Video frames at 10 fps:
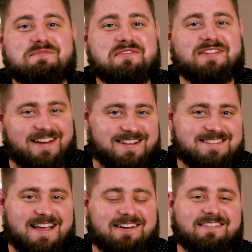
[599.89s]
moved in and
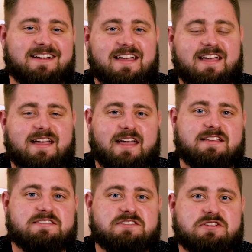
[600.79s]
settled
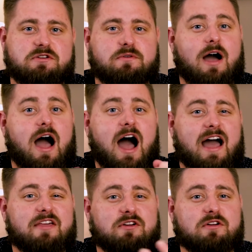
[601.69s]
is to
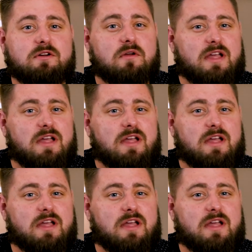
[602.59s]
either